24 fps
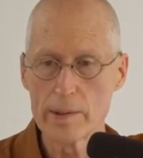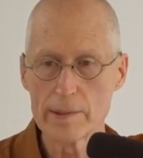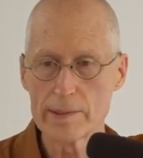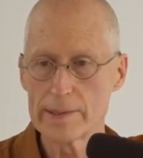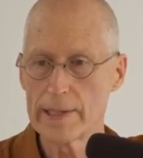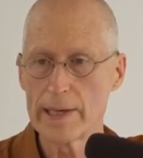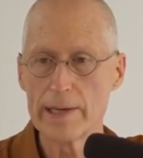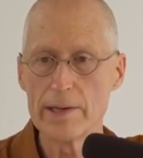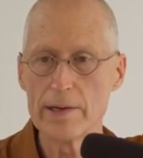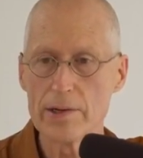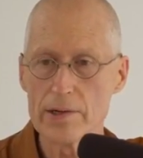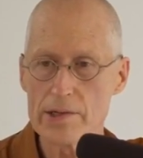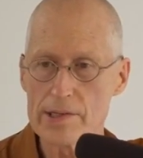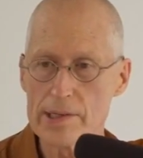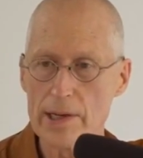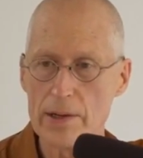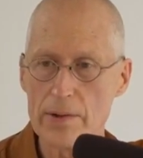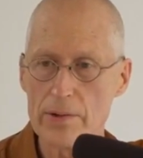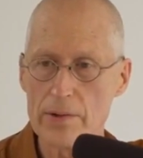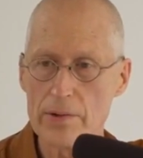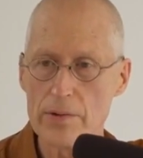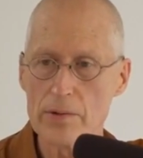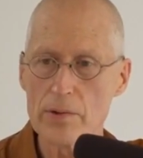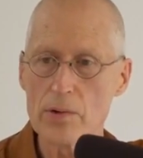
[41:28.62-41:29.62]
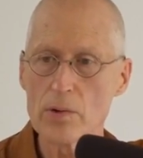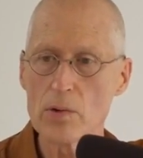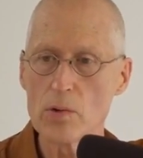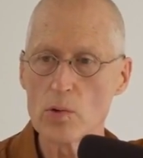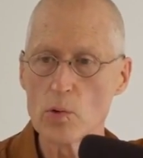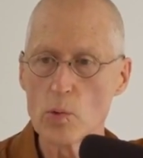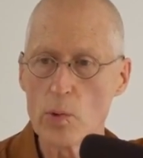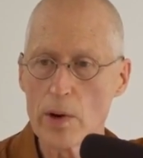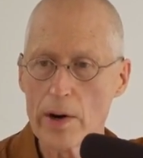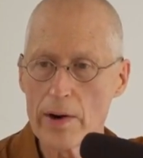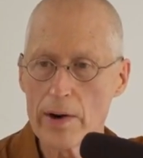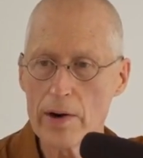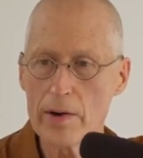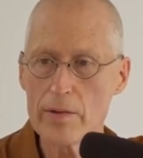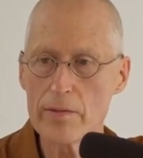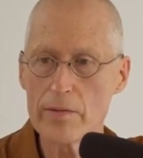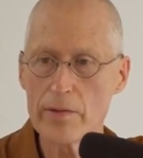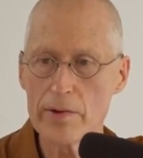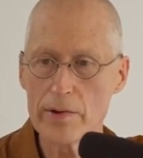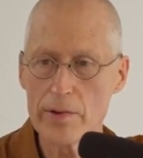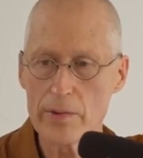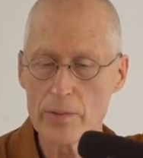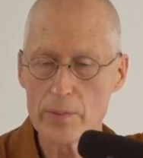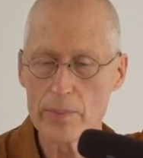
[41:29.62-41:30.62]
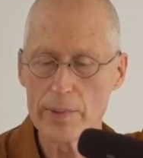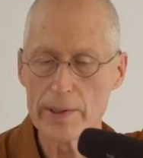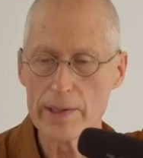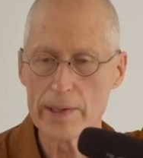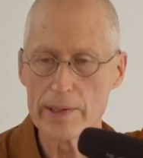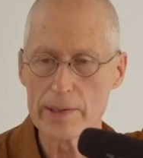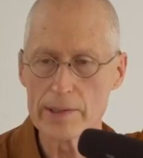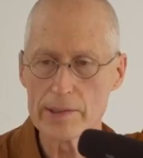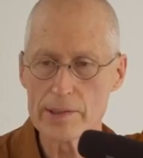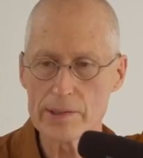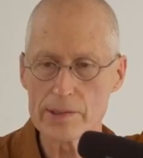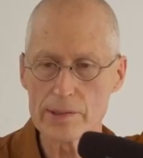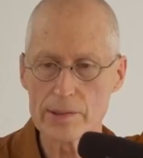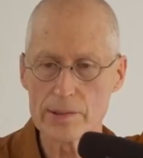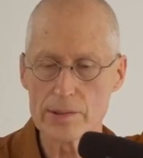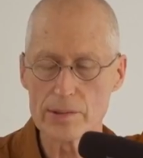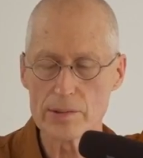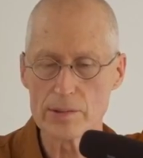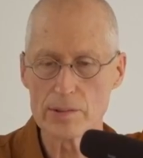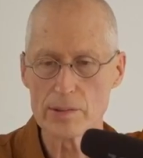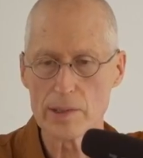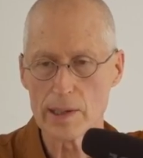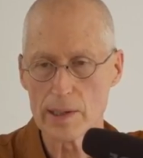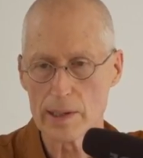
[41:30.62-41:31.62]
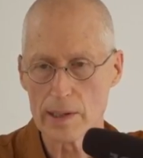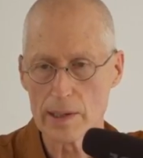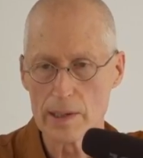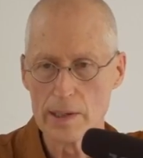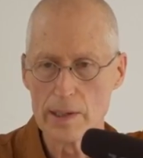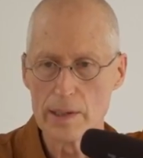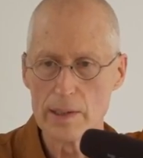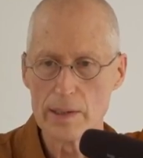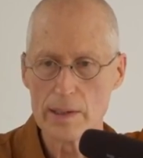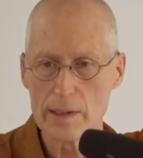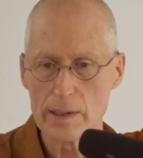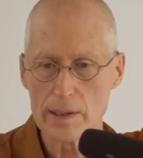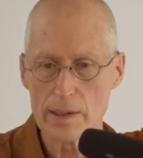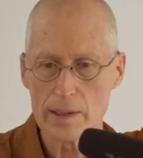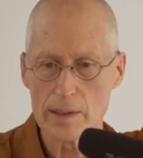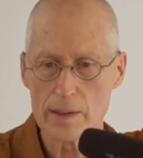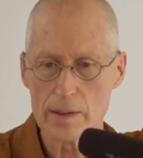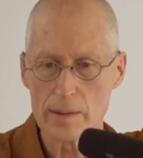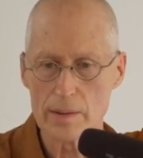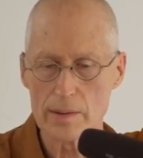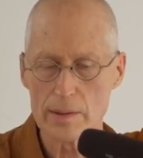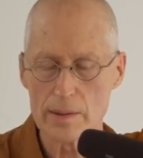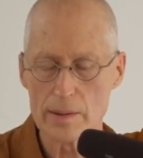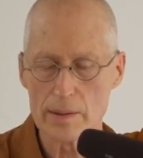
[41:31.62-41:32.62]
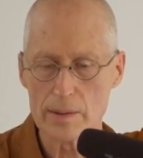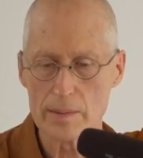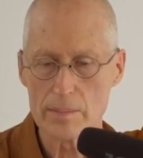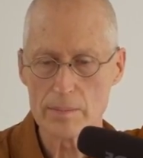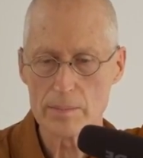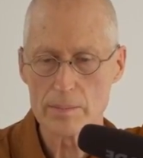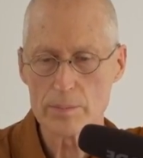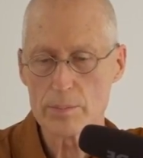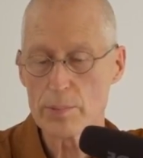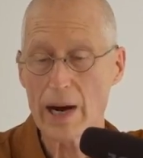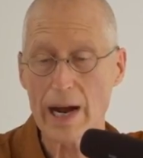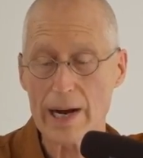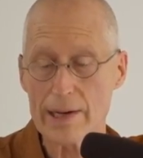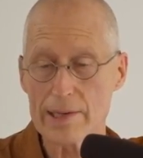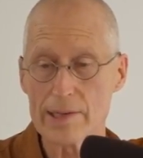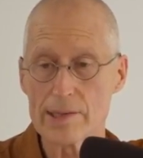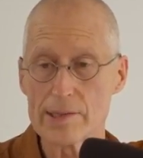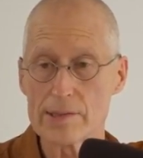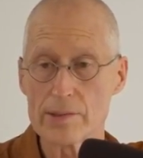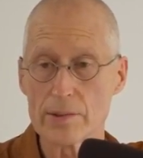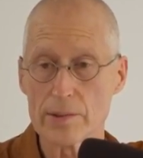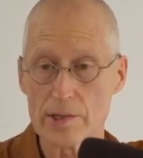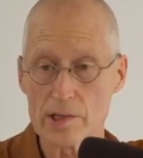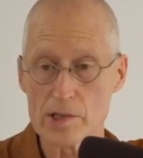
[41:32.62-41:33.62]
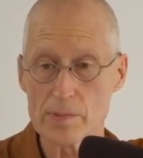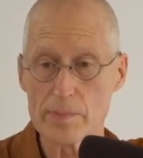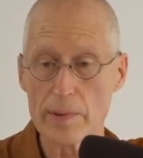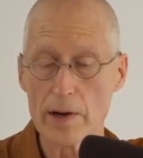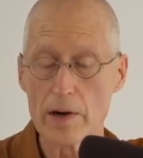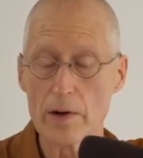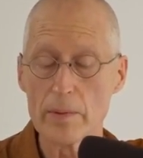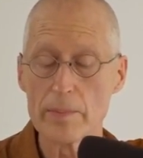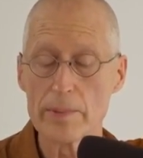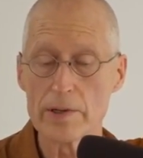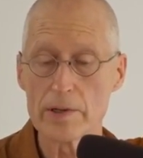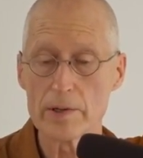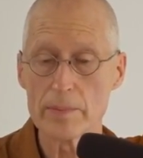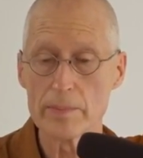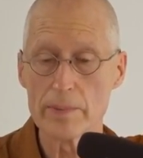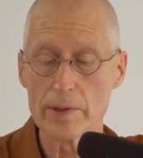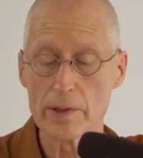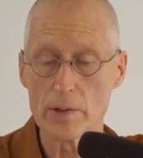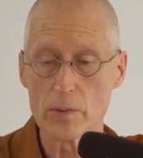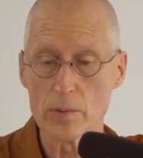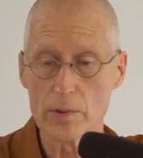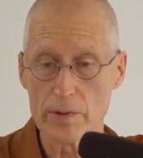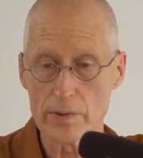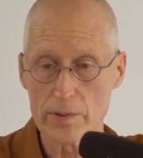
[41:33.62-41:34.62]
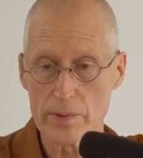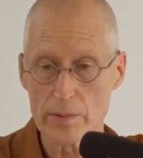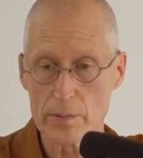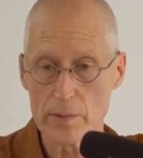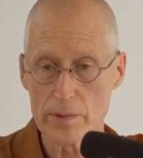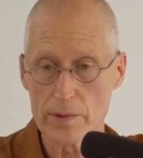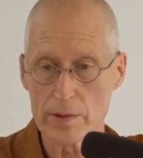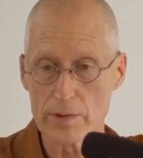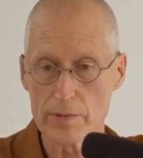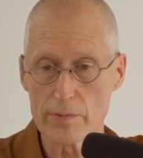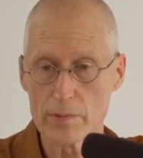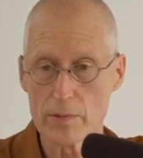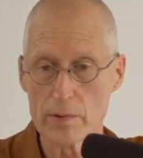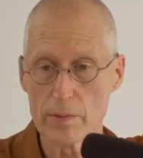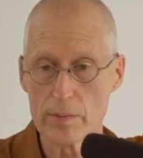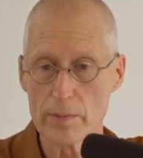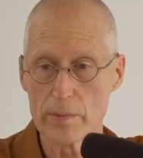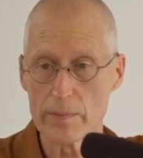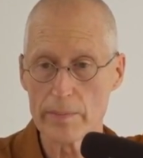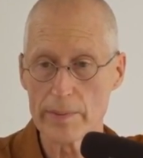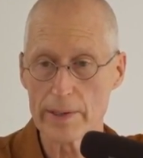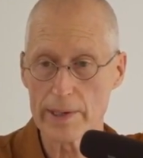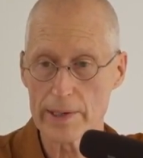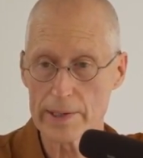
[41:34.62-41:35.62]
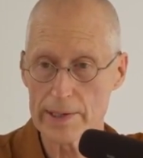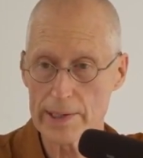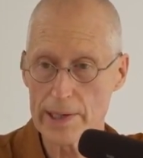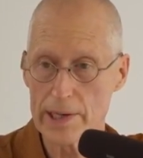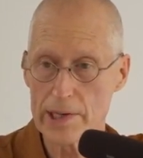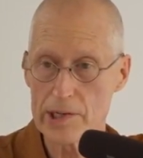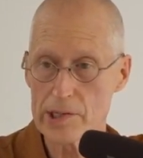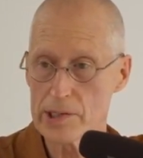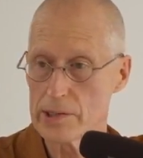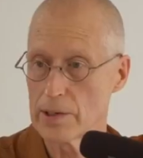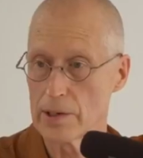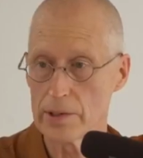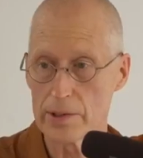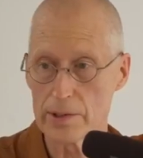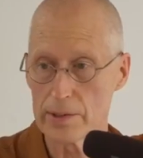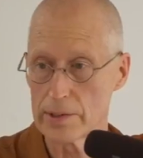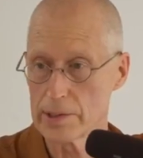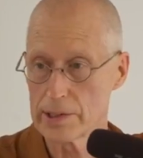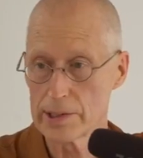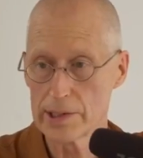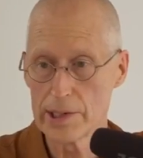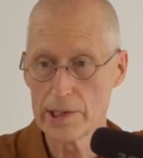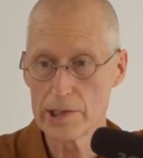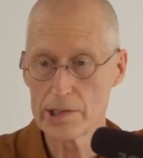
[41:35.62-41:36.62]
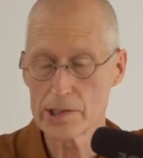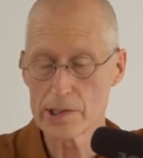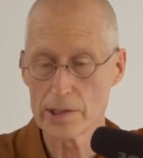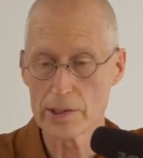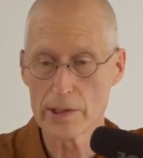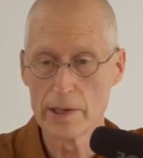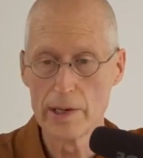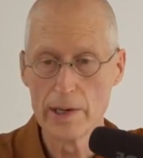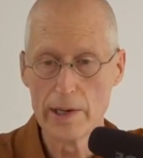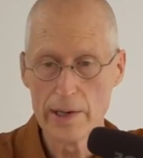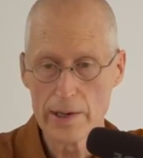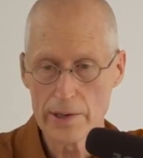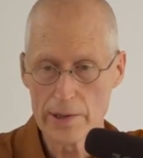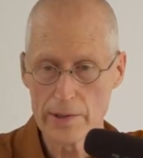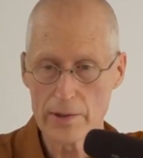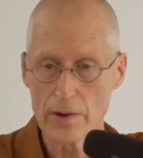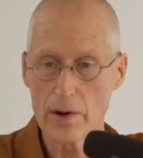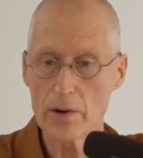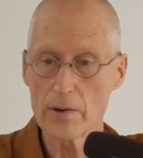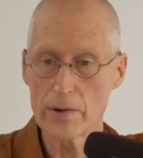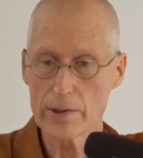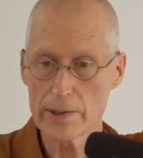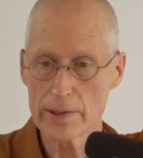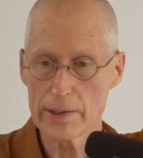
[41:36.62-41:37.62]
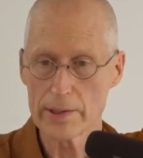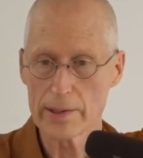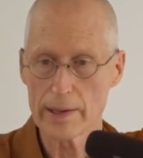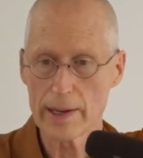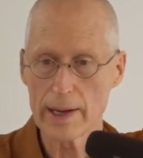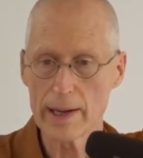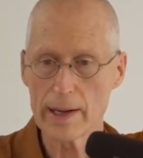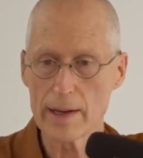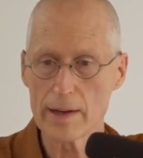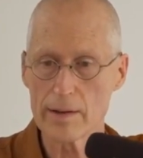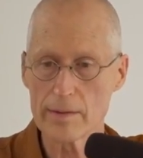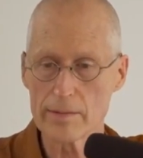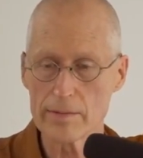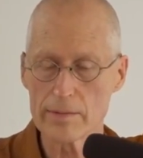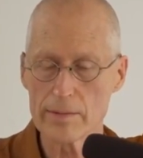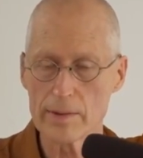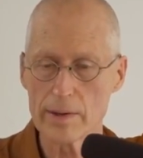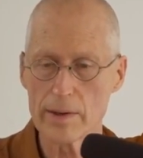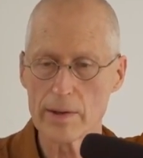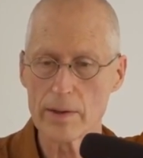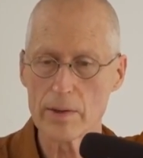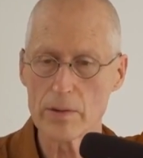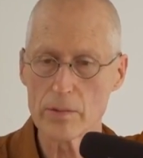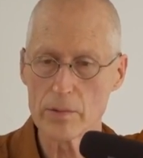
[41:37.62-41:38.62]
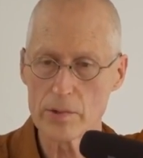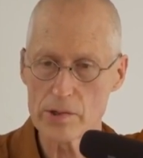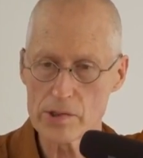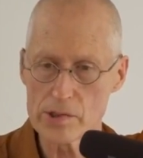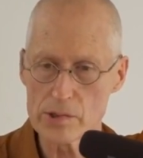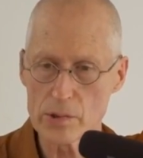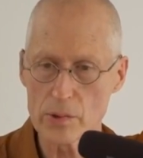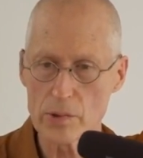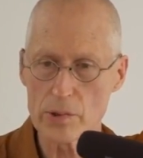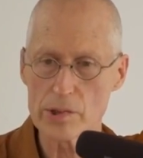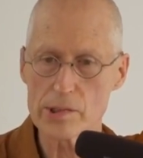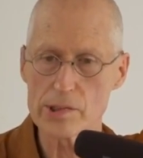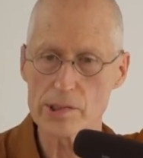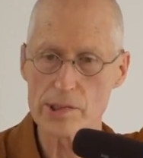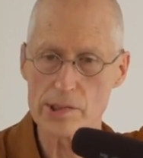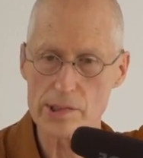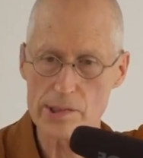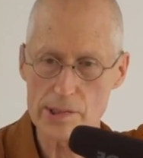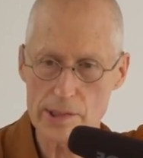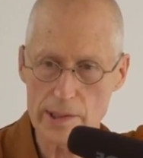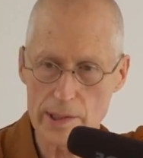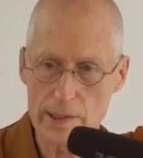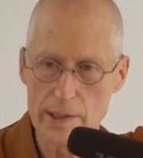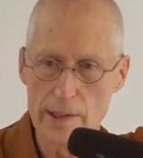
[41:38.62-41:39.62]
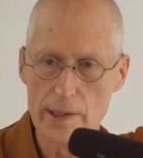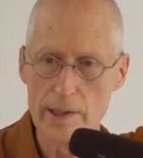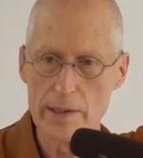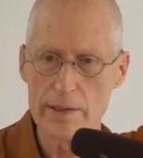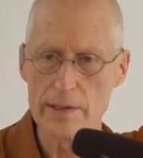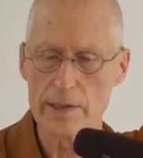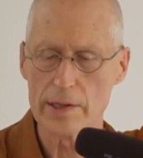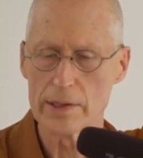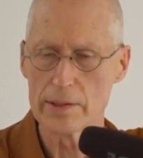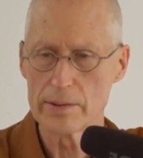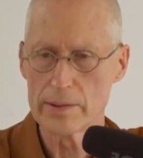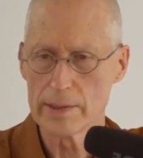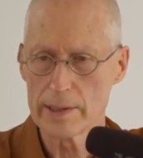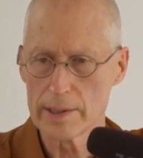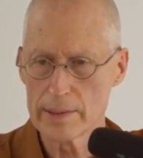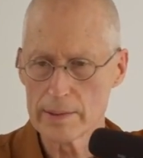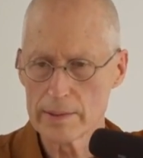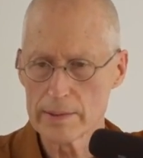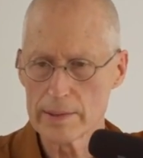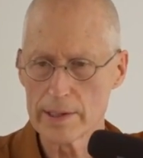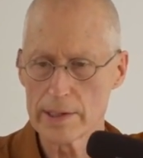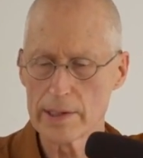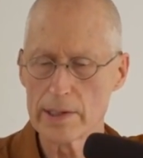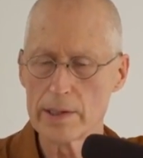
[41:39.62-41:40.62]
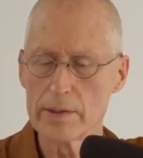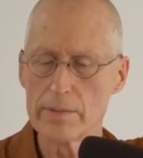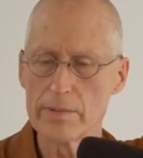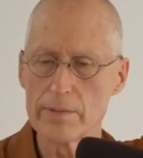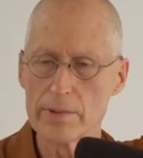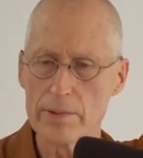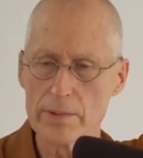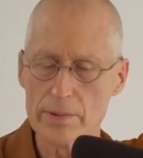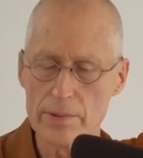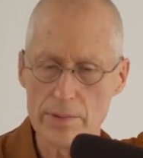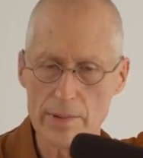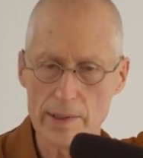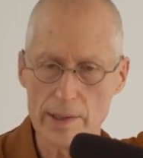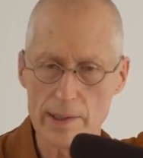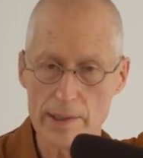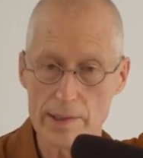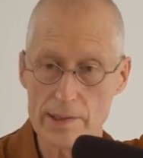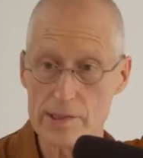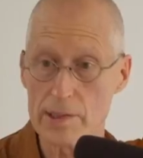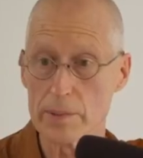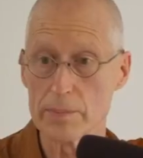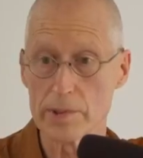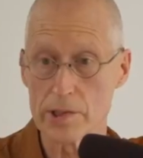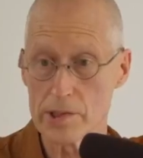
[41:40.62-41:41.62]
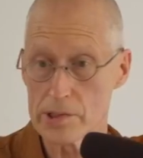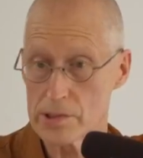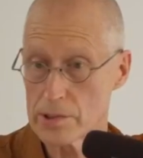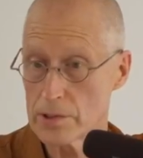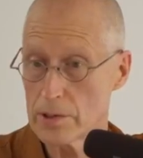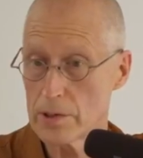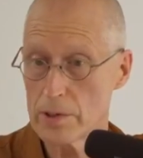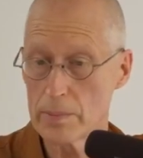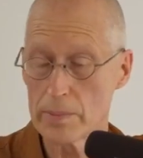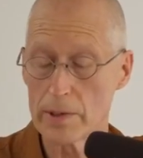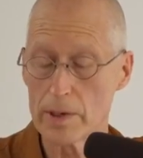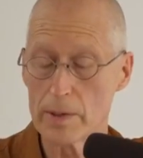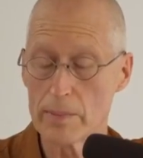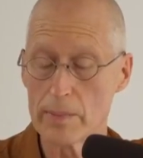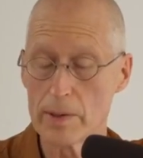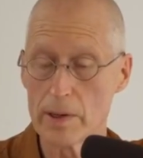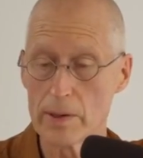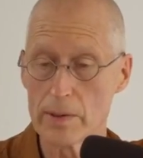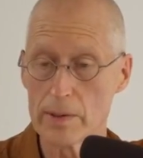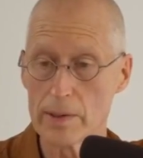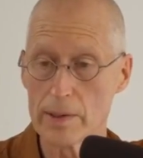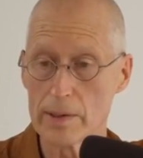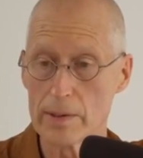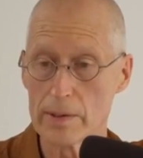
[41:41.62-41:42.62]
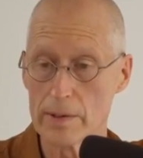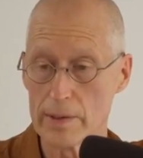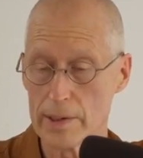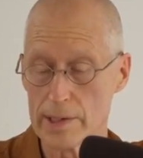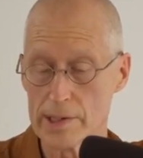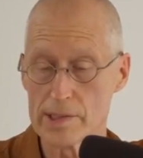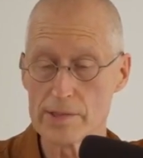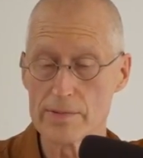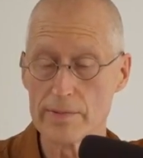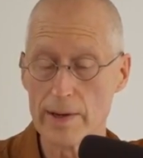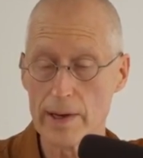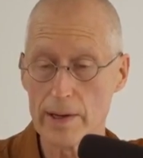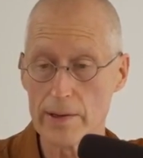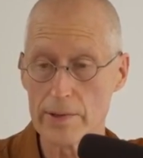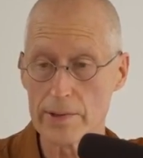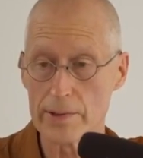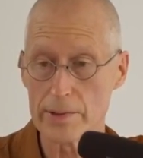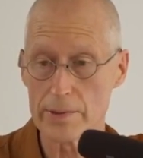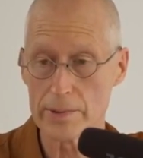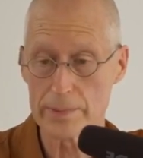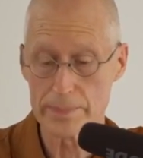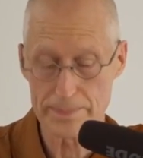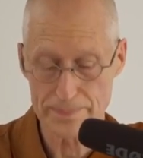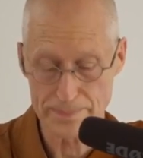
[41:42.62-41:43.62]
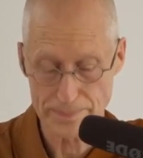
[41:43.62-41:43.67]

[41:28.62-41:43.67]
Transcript: 10 years down the road, wherever you begin to uh, uh, um, practice or experiment a bit with, with a form of meditation under a teacher, you're already going to have uh, the resources that, that, that, that give you uh, some discernment about its value.